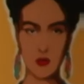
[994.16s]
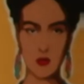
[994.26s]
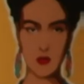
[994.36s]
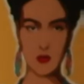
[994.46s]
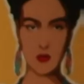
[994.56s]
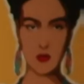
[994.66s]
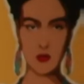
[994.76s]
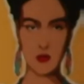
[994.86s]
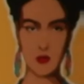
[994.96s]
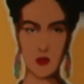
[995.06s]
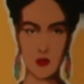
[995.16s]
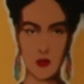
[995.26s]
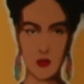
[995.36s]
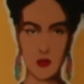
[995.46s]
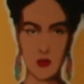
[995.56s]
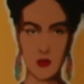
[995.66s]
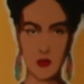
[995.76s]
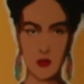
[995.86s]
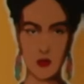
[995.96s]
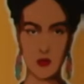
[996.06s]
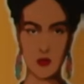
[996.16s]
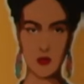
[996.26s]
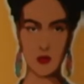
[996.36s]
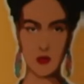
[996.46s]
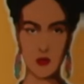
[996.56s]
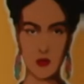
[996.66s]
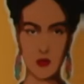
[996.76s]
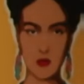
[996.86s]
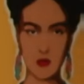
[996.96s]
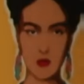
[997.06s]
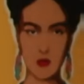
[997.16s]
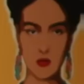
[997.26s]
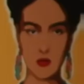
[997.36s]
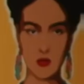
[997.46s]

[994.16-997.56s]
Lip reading: No words are spoken by the person on screen.